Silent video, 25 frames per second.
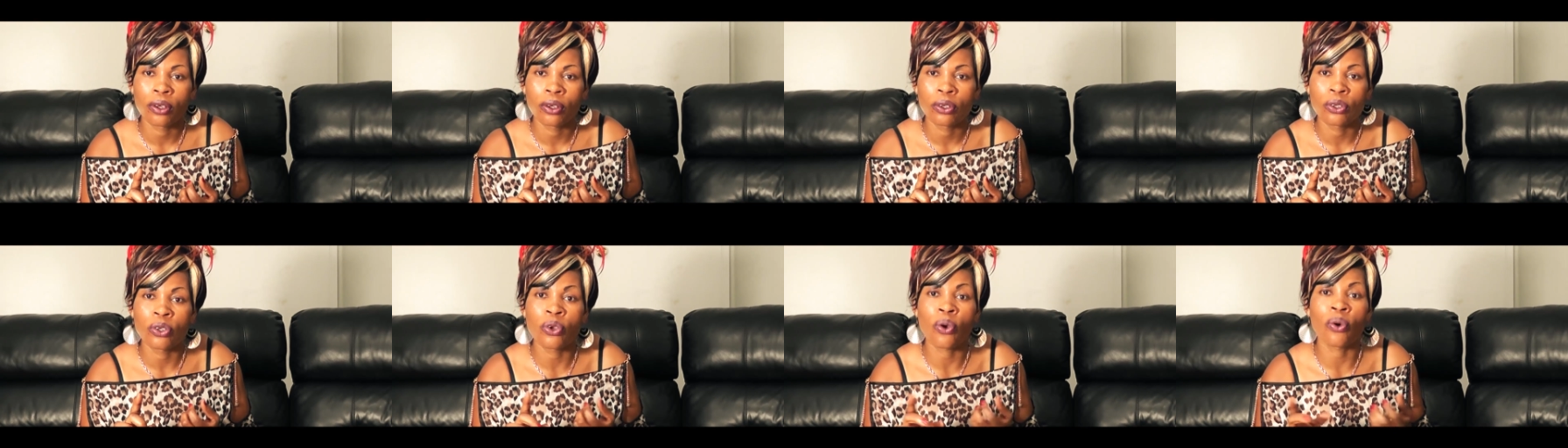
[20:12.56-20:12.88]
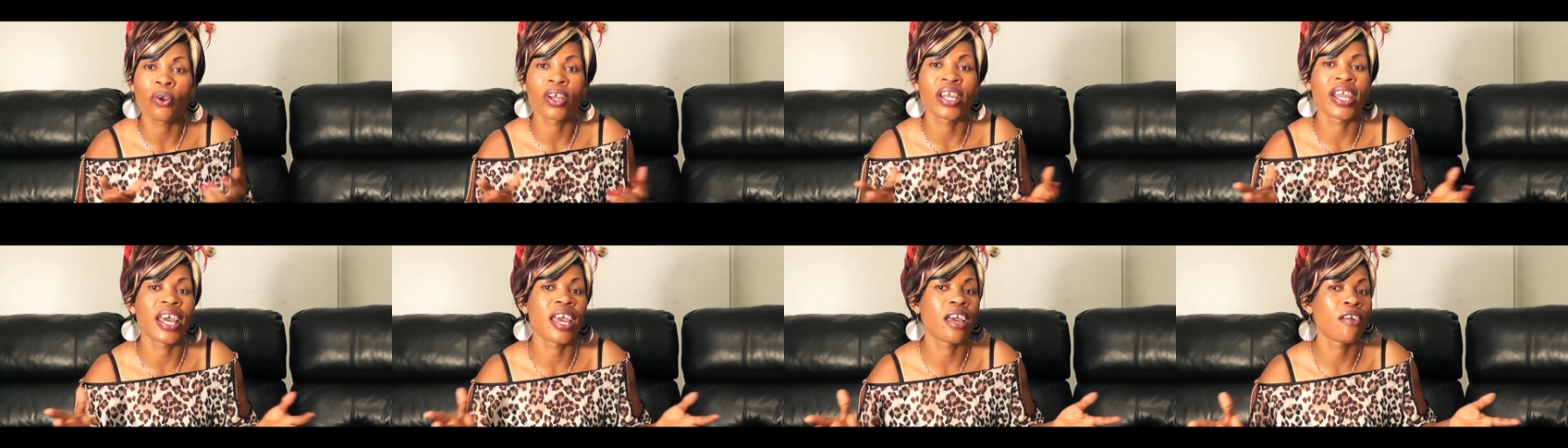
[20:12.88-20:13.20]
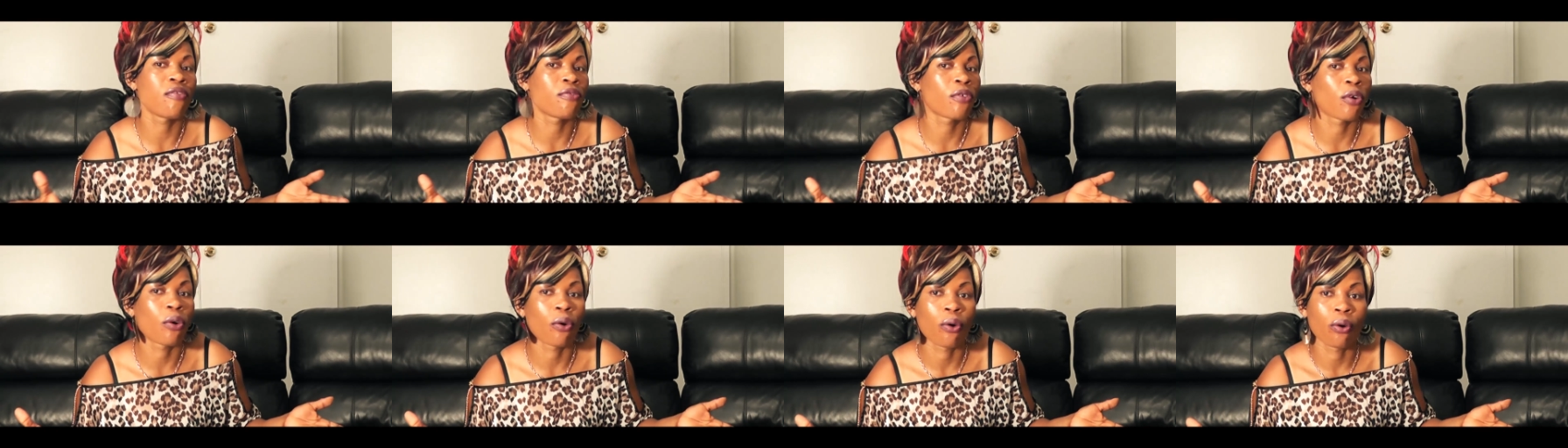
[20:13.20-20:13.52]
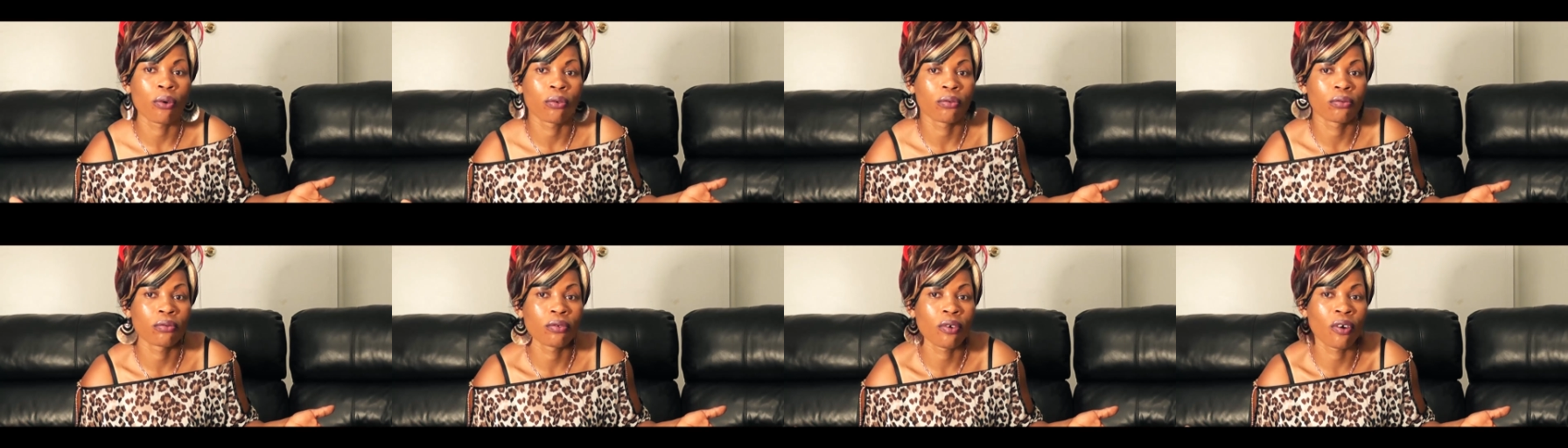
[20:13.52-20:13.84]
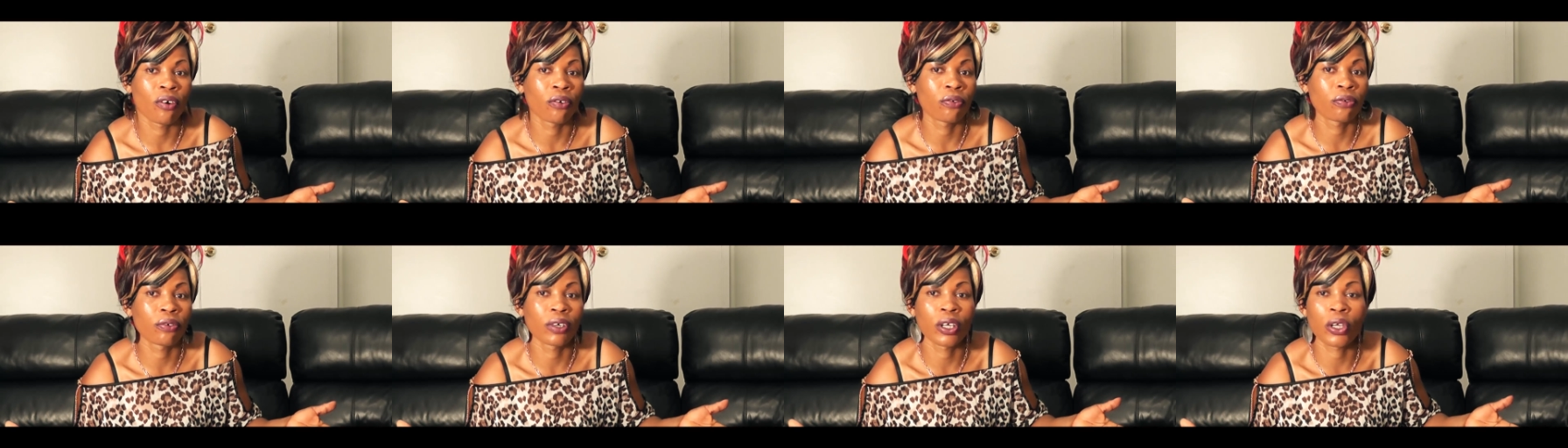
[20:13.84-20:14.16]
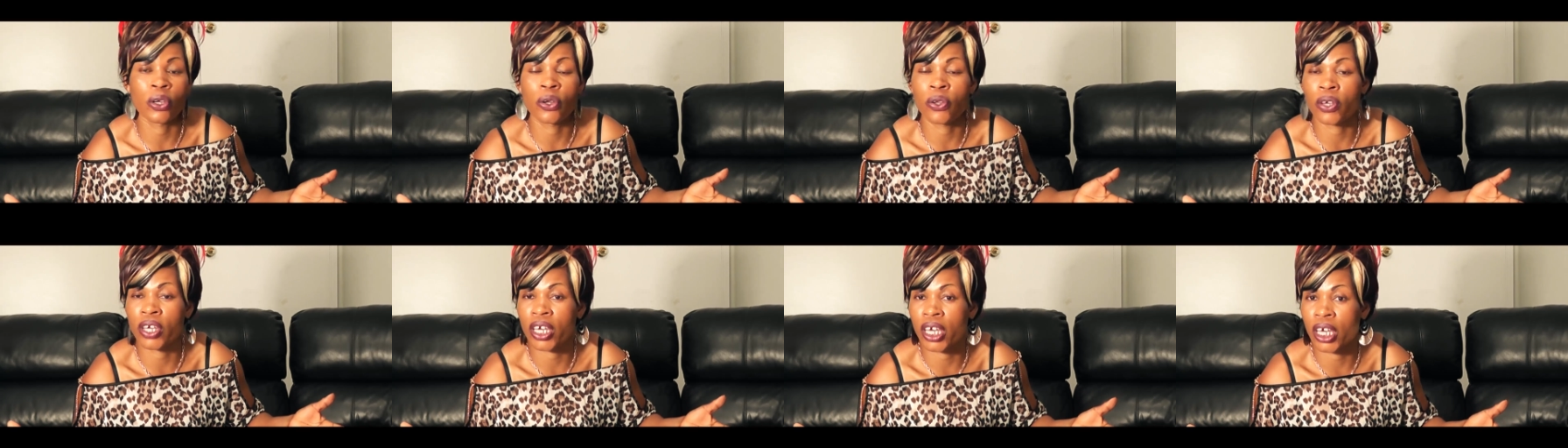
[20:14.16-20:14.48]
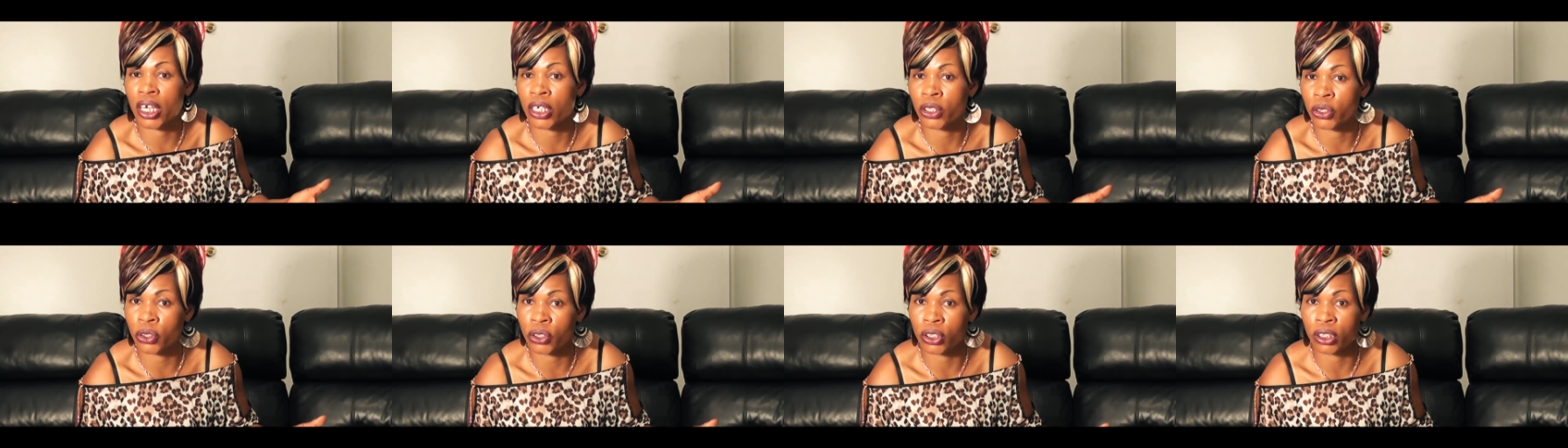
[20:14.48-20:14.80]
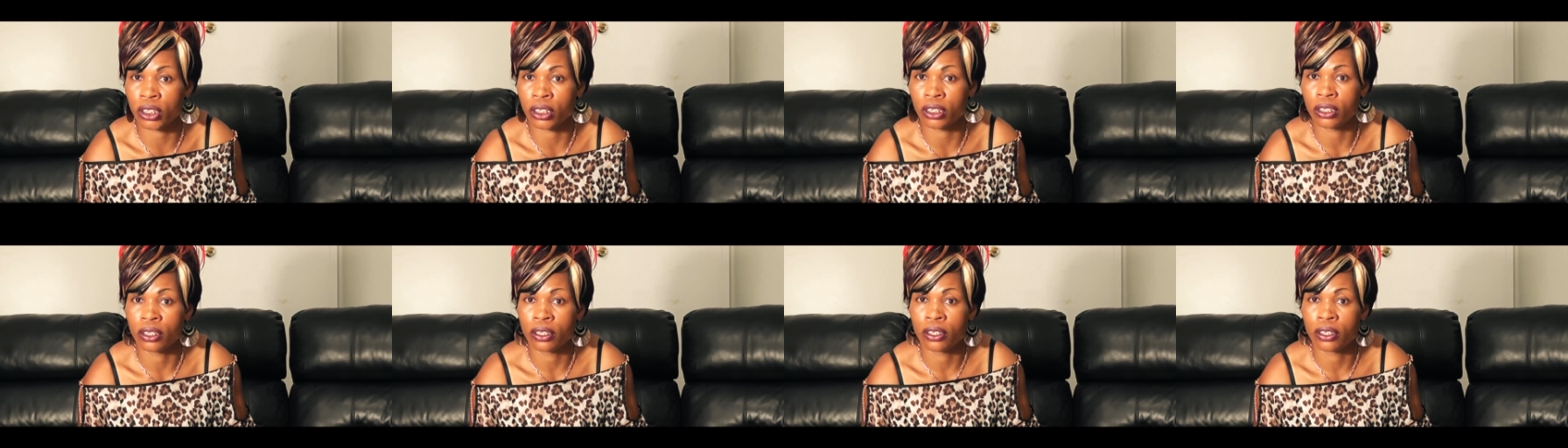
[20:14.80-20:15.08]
your level of education,